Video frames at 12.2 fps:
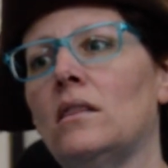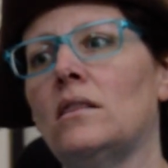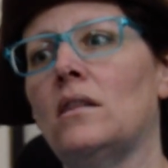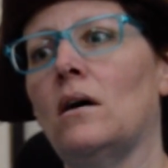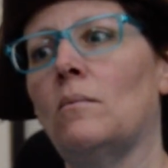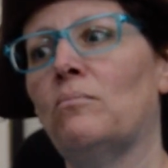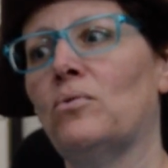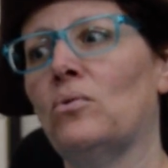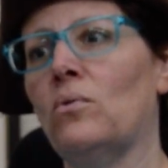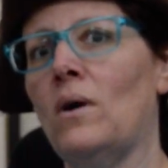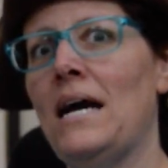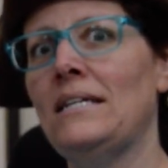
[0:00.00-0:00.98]
"The
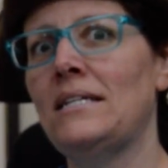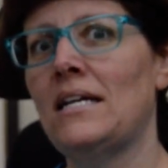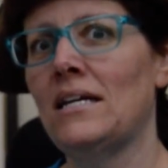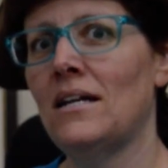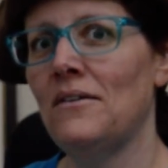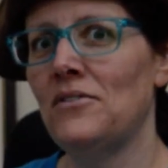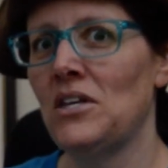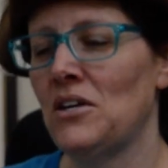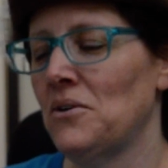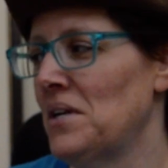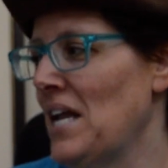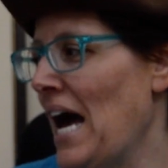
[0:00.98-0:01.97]
President of the
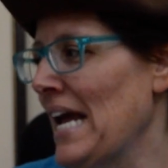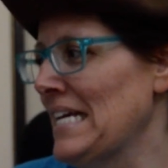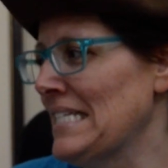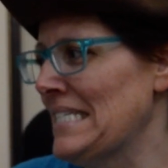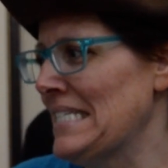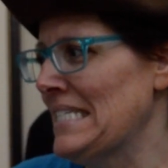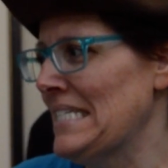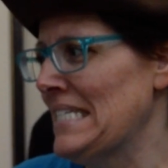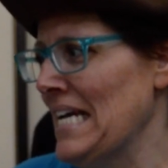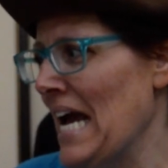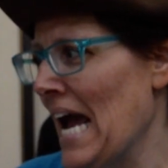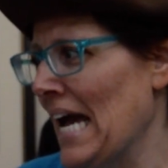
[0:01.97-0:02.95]
United
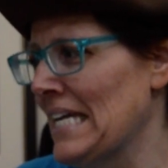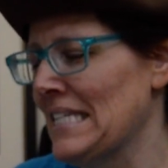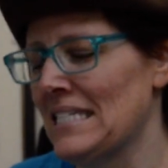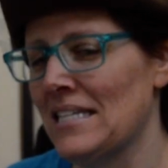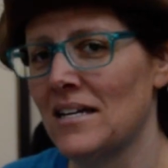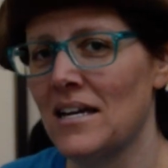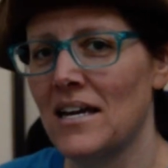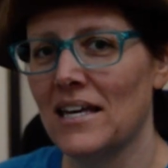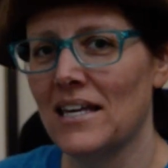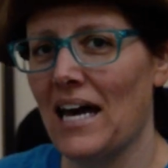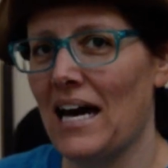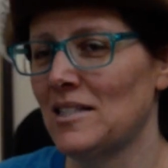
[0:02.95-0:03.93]
States!"
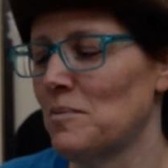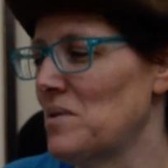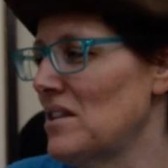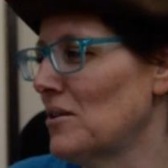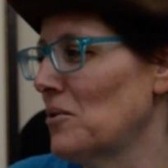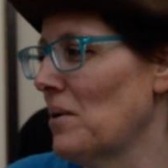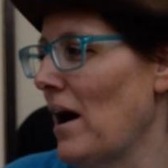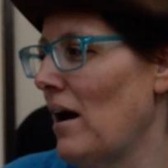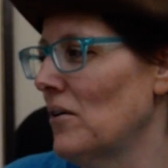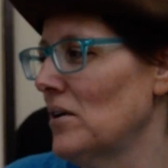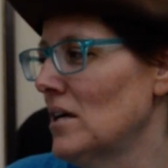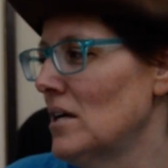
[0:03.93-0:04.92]
gasped the
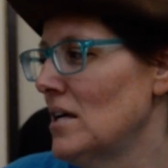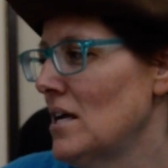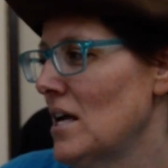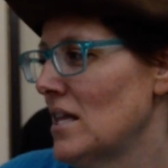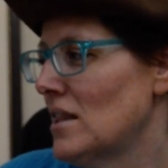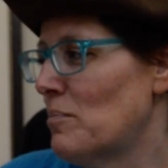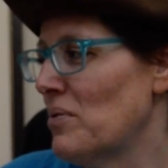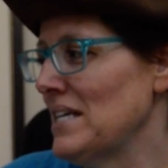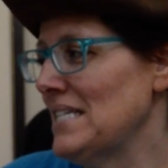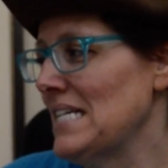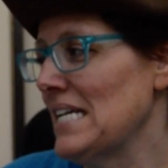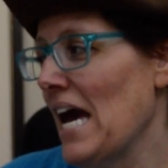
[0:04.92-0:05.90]
crowd. The
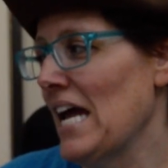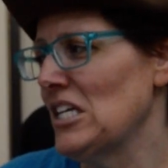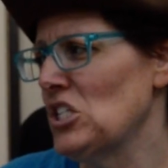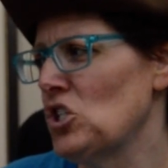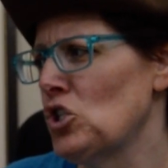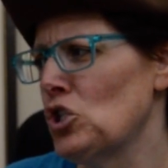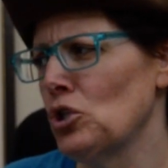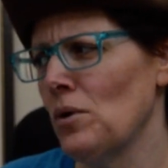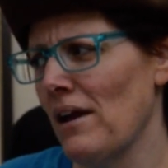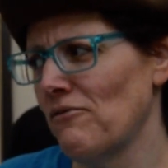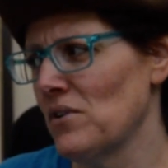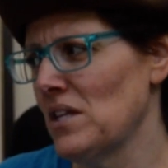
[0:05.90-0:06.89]
president headed
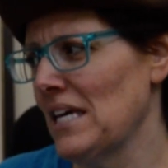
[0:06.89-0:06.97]
straight for the